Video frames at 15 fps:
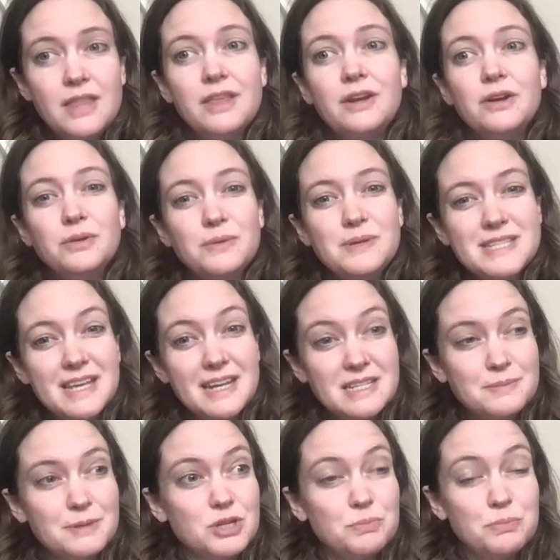They don't always get
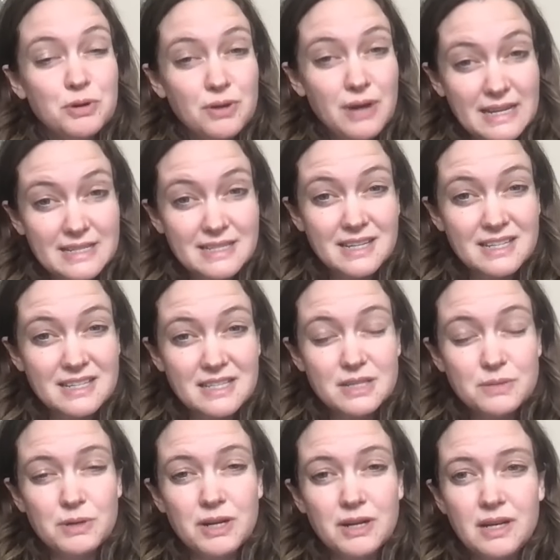as much press as
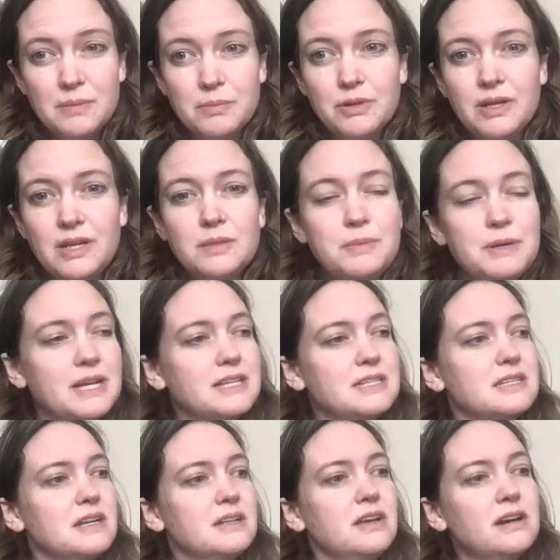this one on April 8th
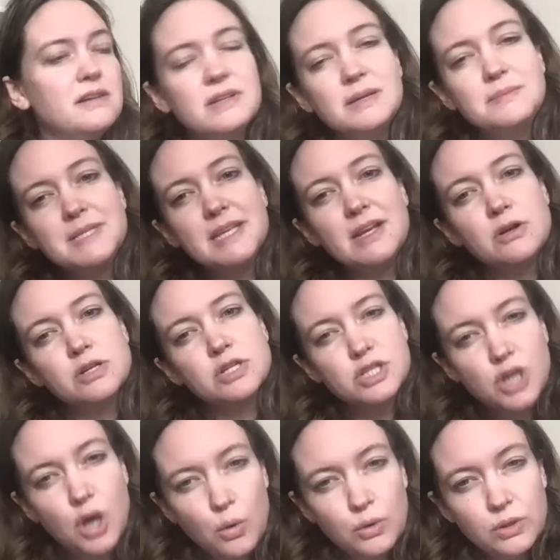because a lot of times they
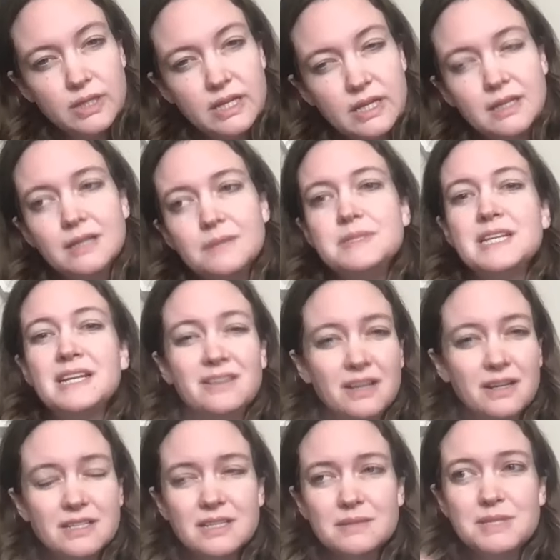aren't total eclipse and a
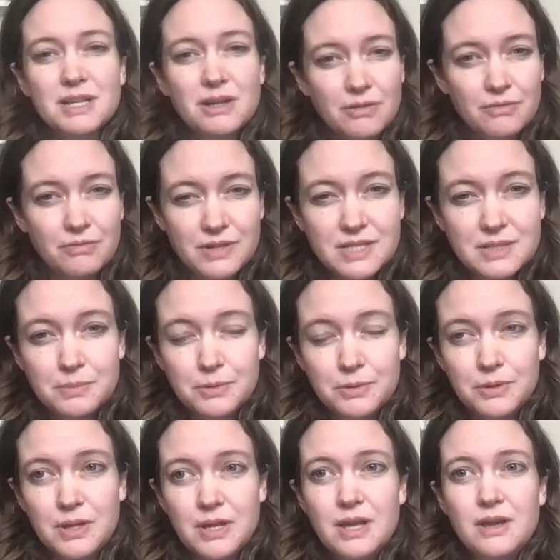lot of times they aren't
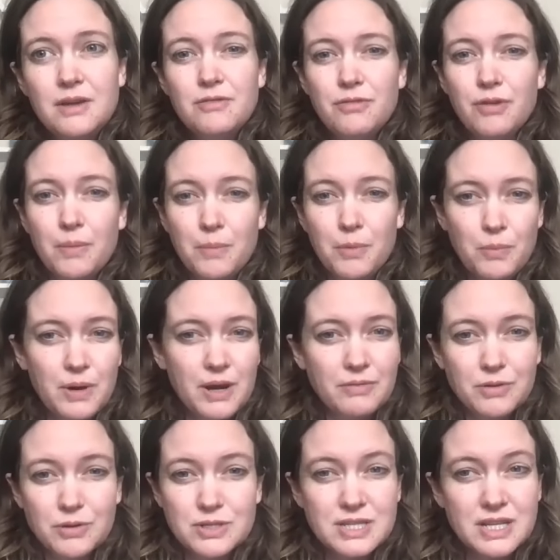visible from
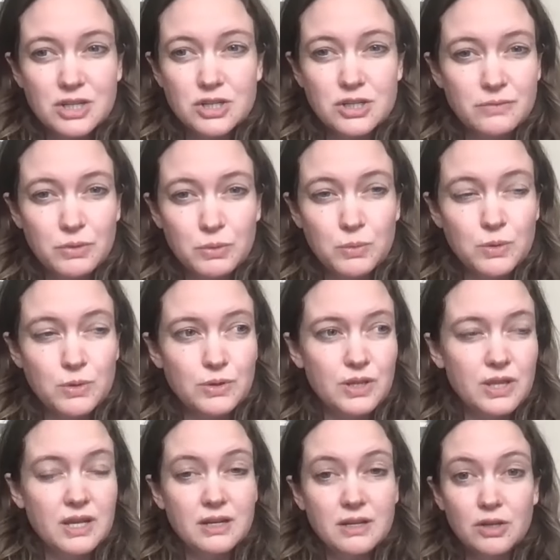whatever section of the
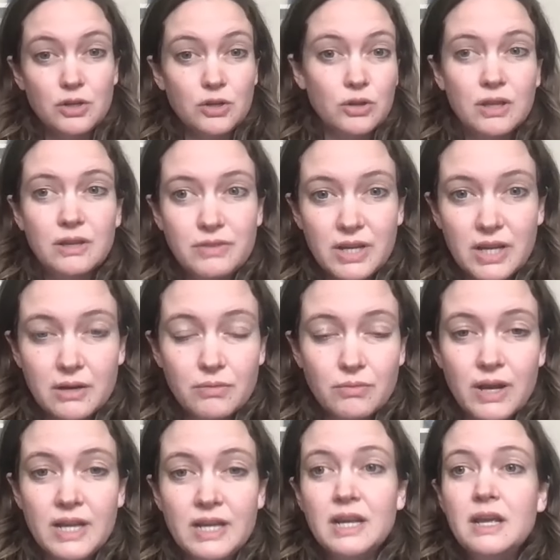world that you're living in,
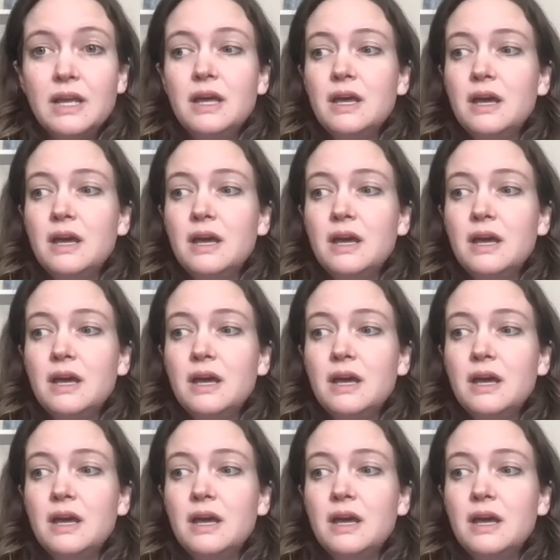right?